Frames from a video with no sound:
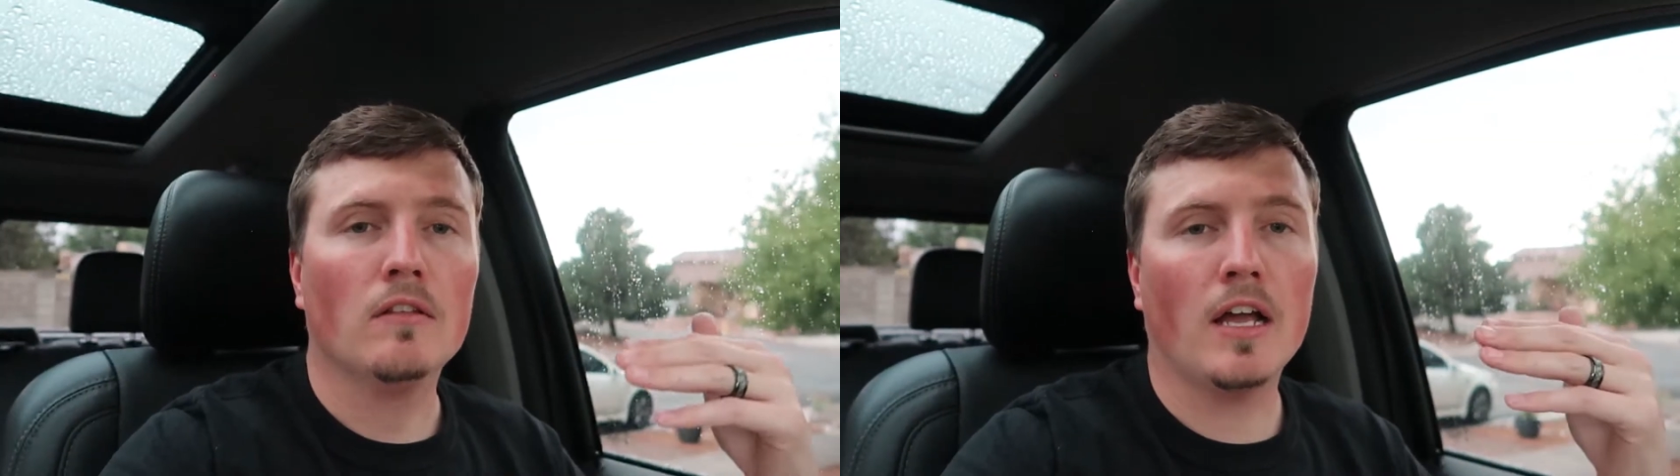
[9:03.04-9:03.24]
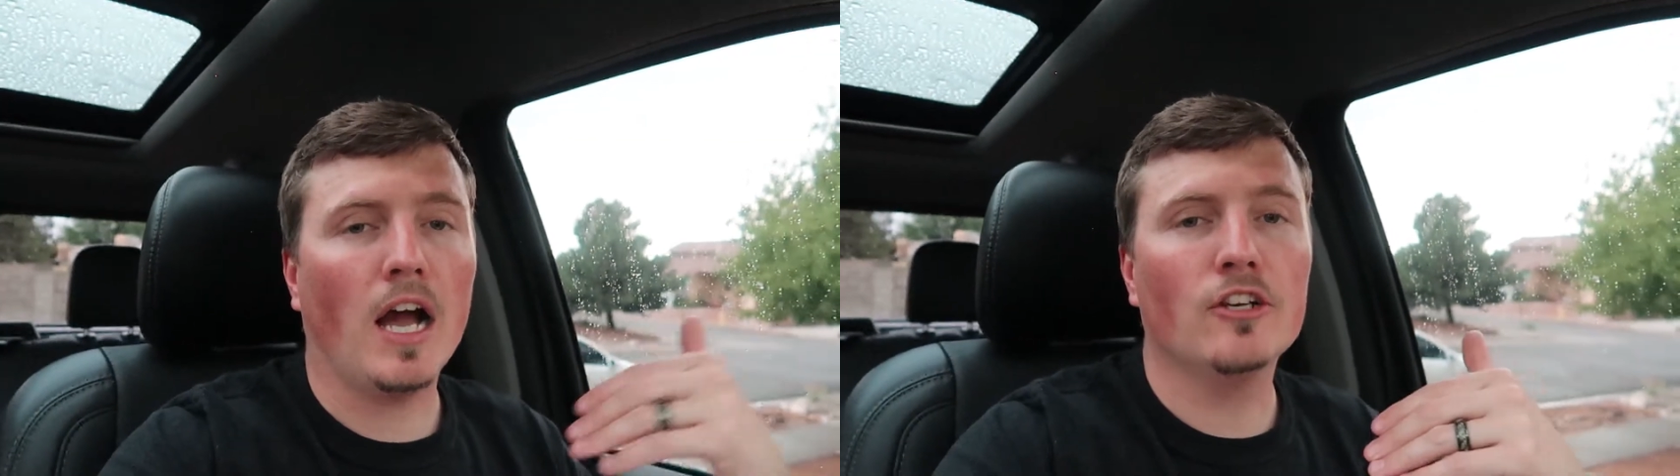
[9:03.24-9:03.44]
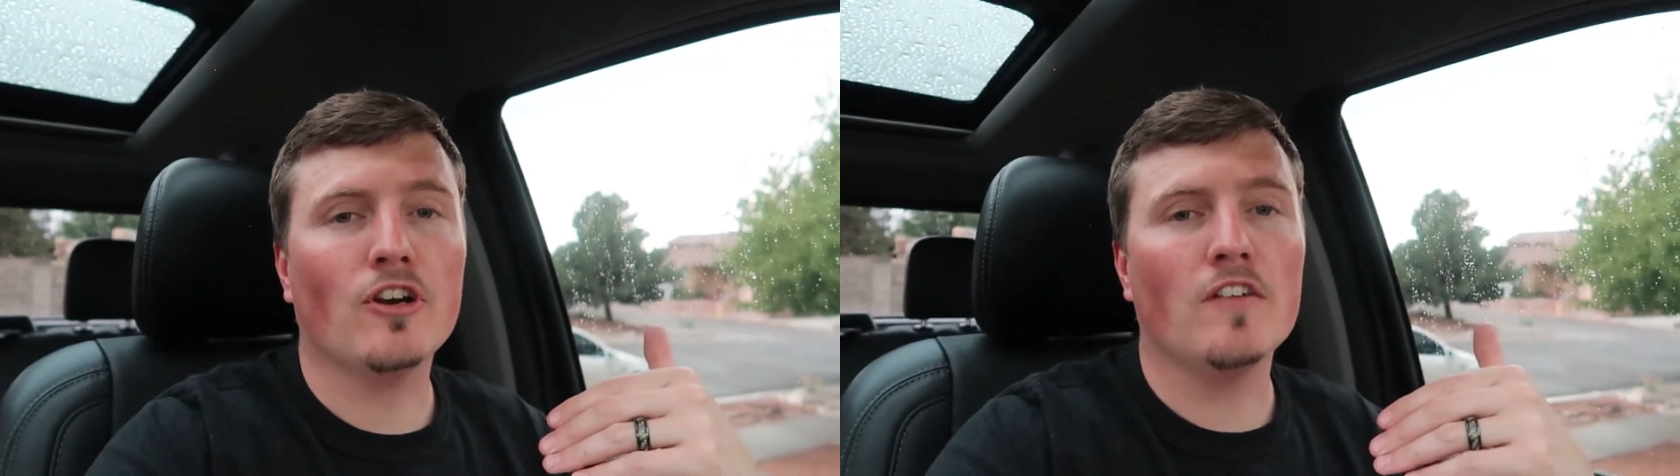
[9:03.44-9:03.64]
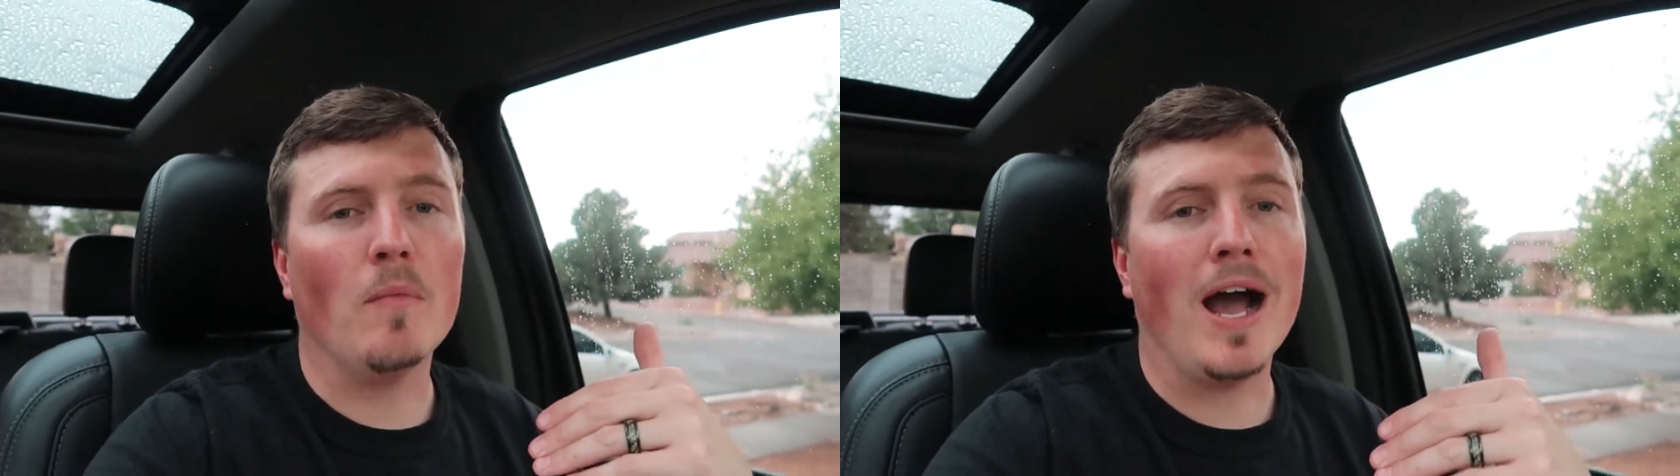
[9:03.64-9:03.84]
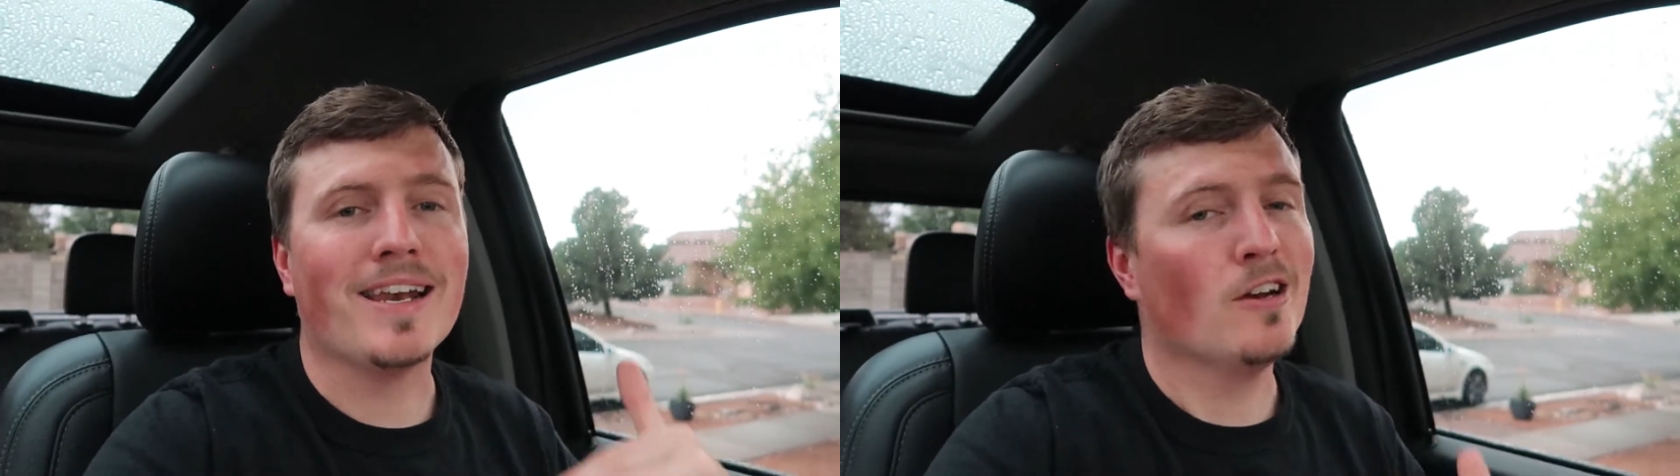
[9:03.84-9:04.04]
like I drive
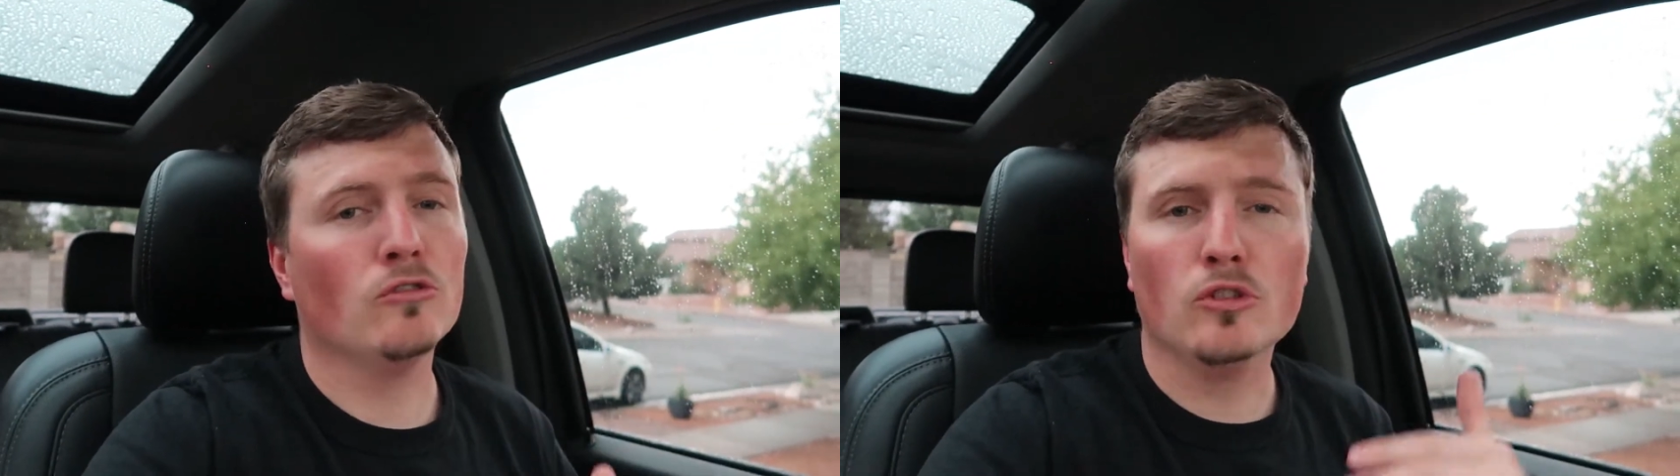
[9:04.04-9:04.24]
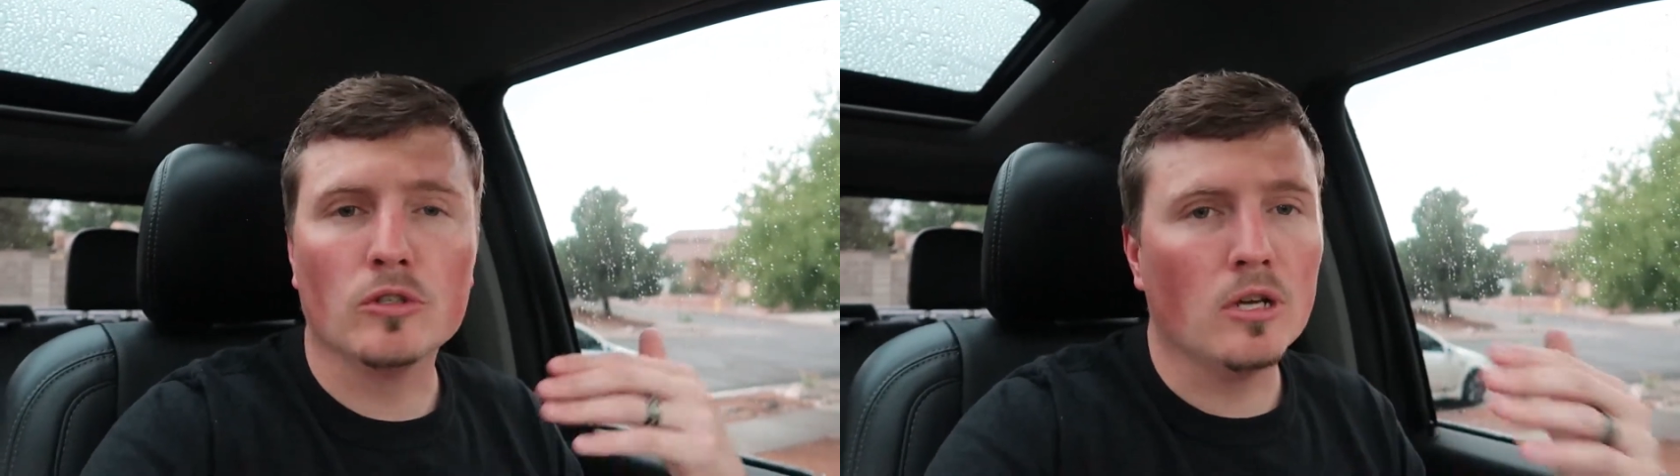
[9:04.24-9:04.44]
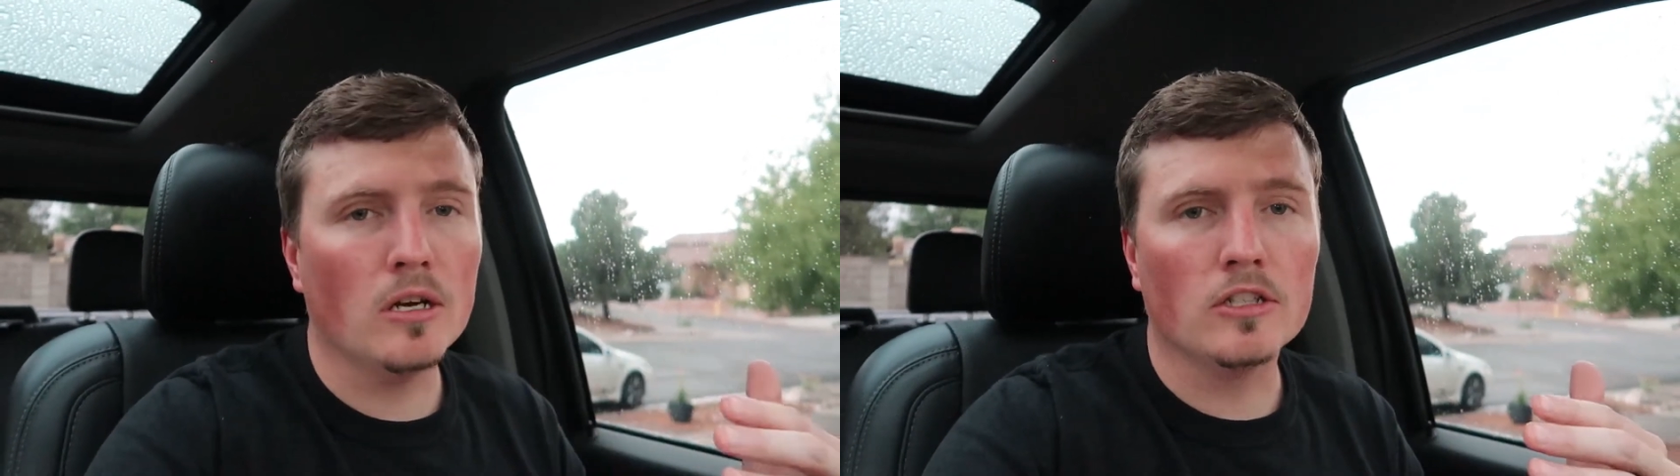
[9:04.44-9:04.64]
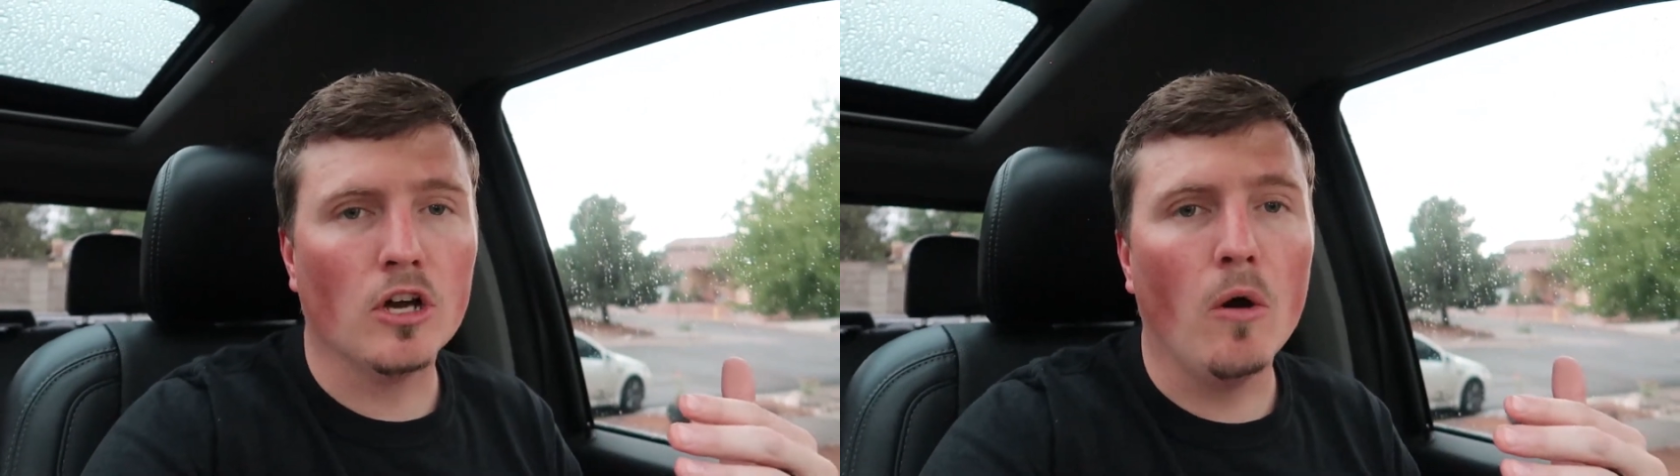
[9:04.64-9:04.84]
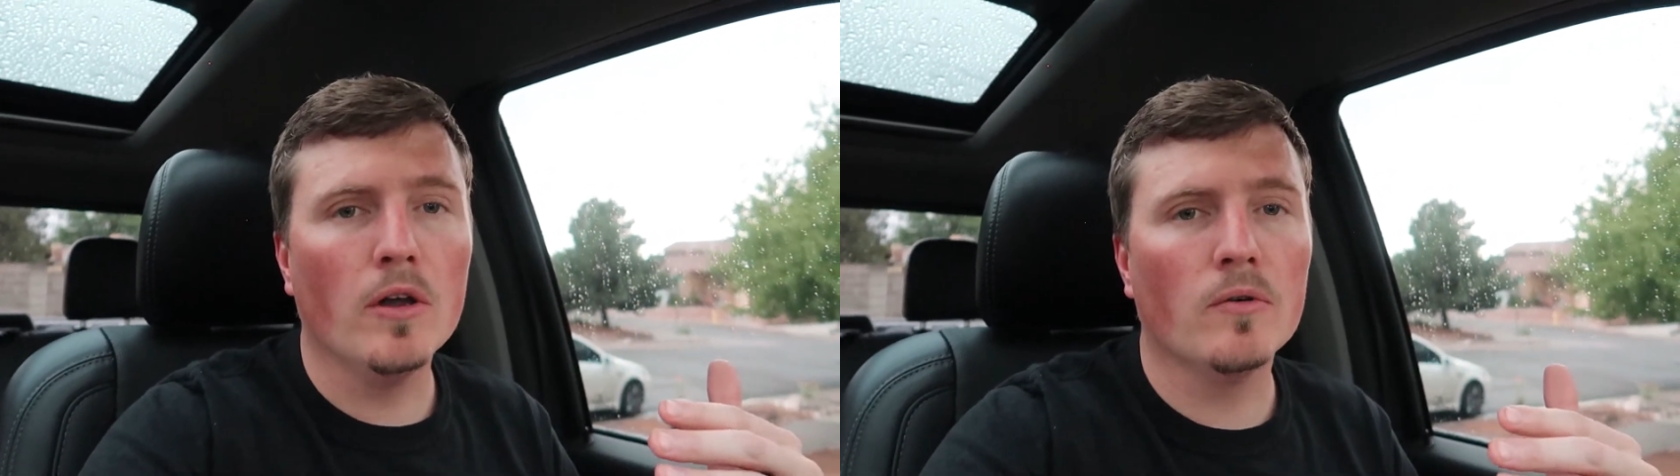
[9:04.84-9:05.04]
mine, I don't do a ton of
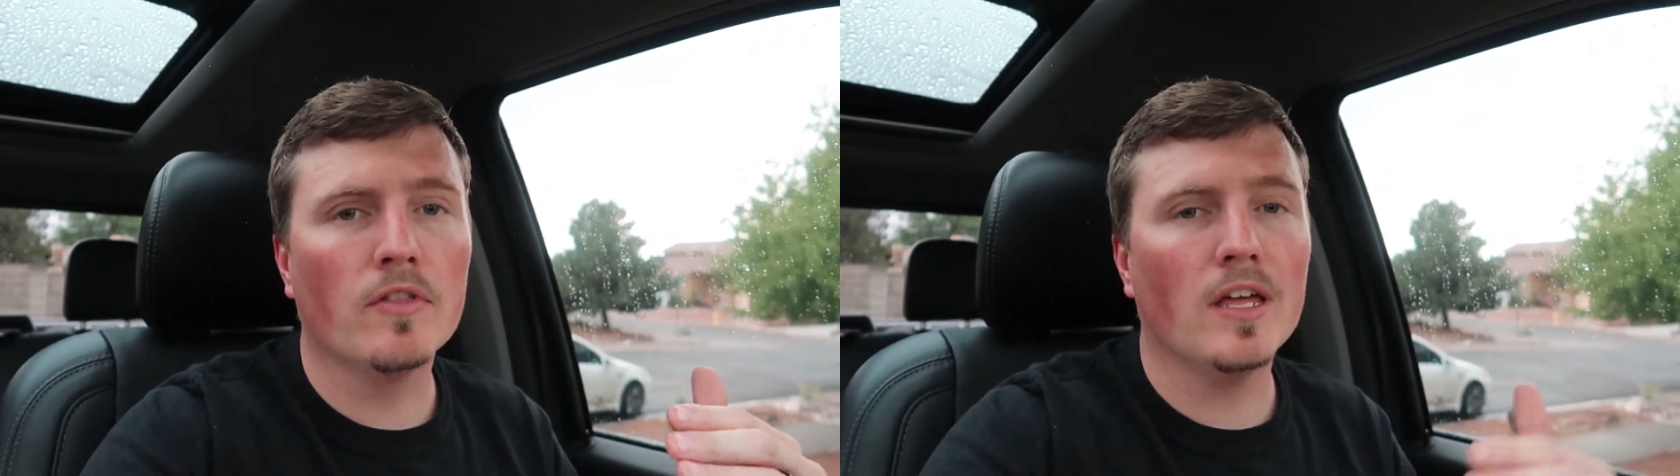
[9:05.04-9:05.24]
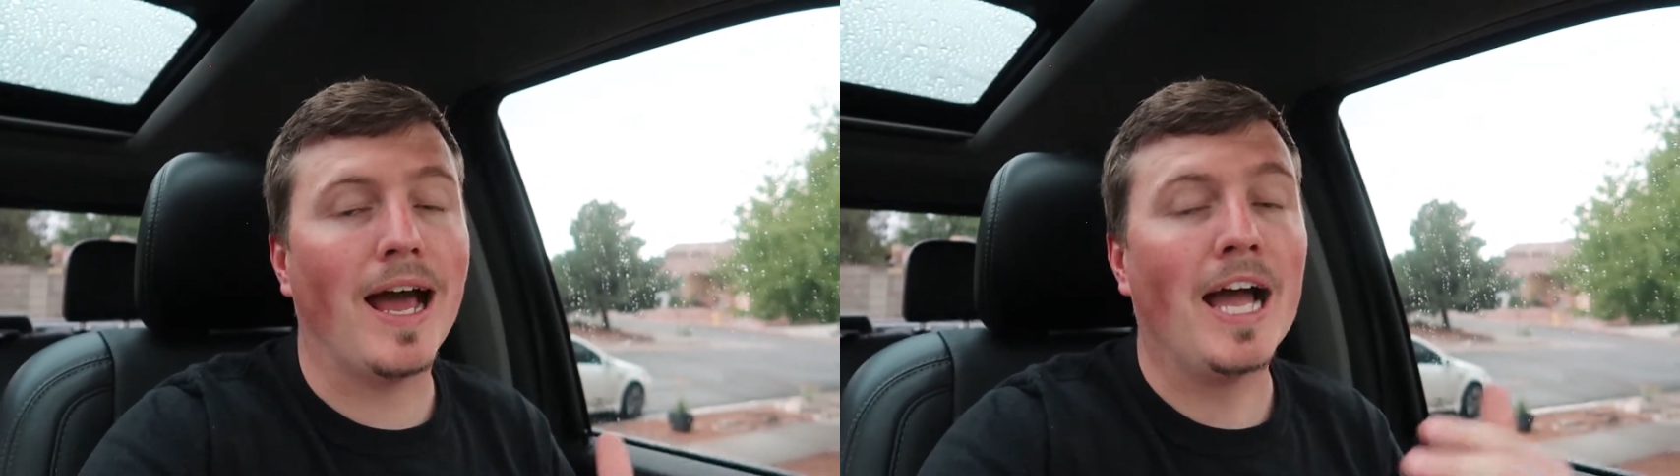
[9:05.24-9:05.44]
towing with it.